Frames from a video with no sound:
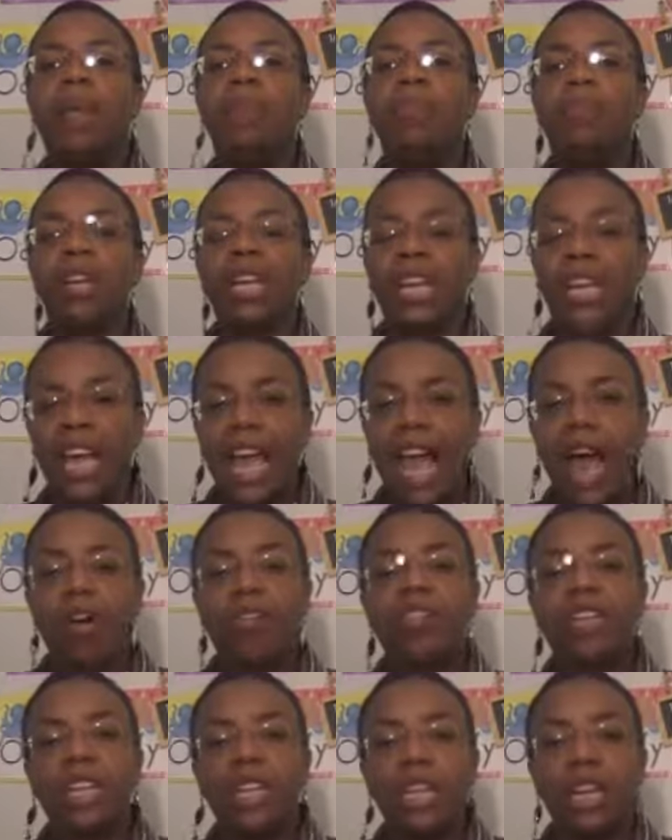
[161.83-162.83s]
bringing
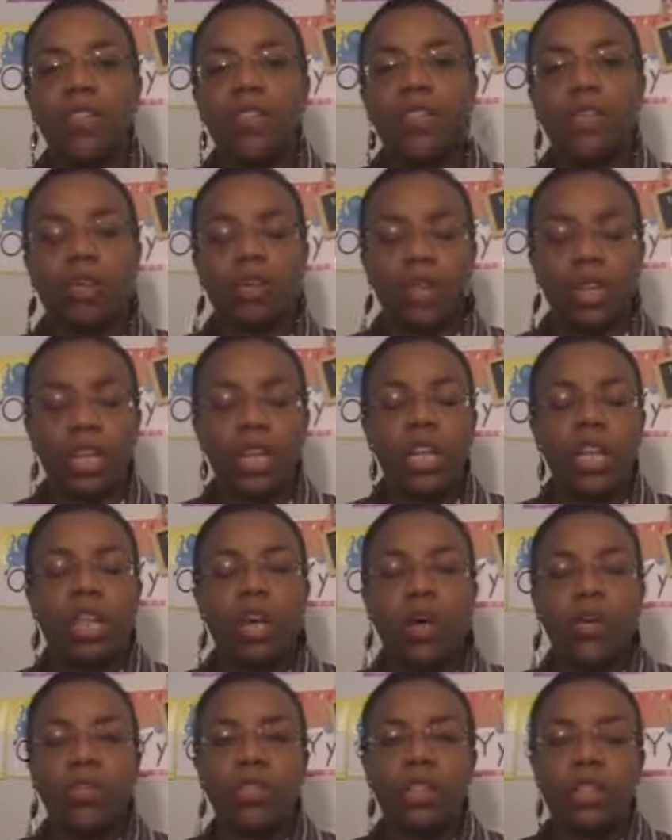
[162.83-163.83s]
out any of the dirty
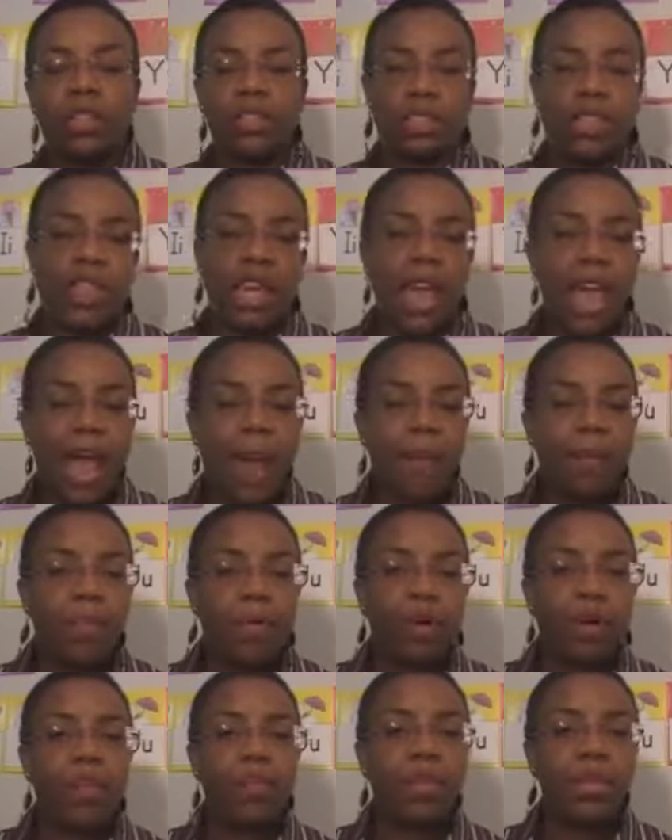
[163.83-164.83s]
clothes that's in the
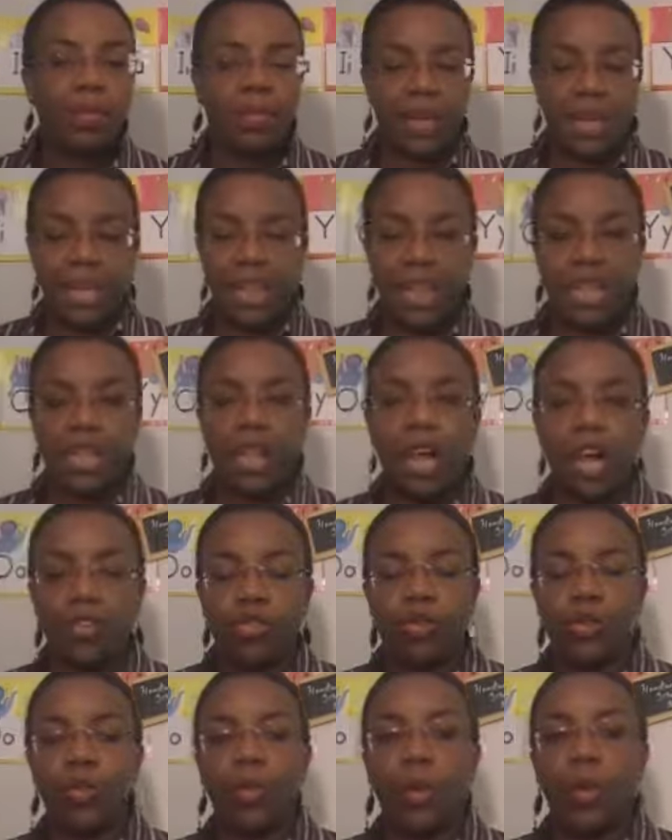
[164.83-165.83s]
hamper and putting them in the
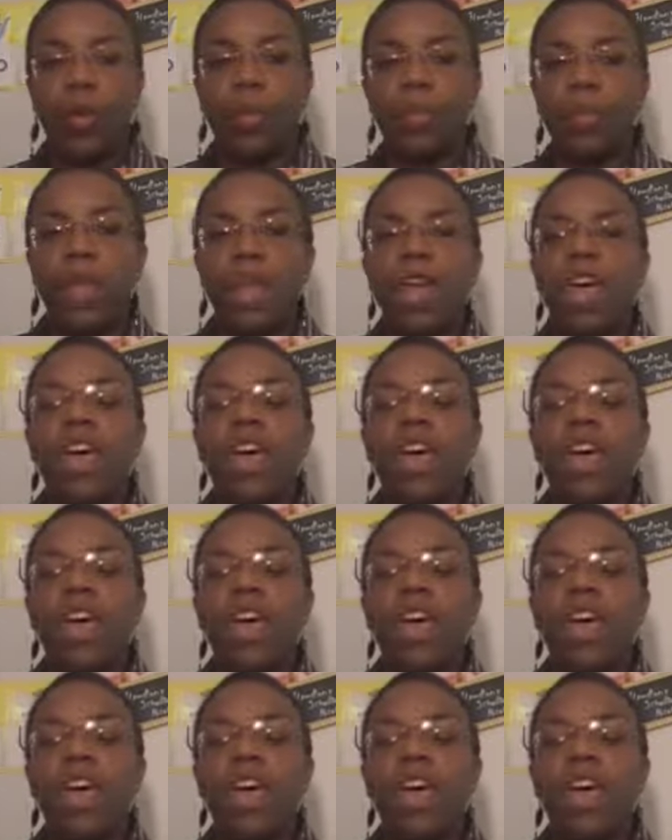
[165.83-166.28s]
laundry room.